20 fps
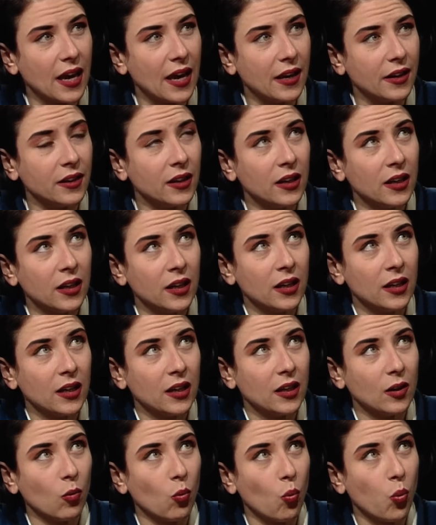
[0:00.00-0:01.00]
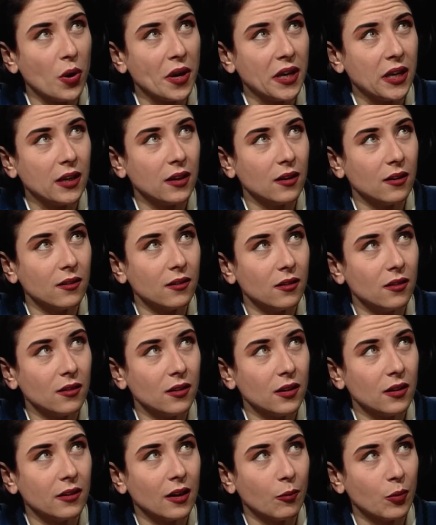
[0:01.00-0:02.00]
And we,
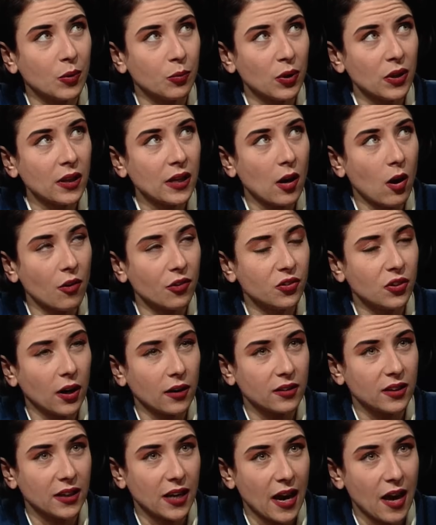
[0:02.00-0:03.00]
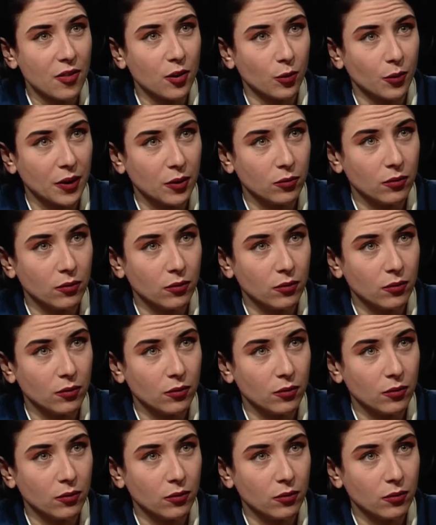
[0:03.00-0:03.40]
you know, we really all stuck together,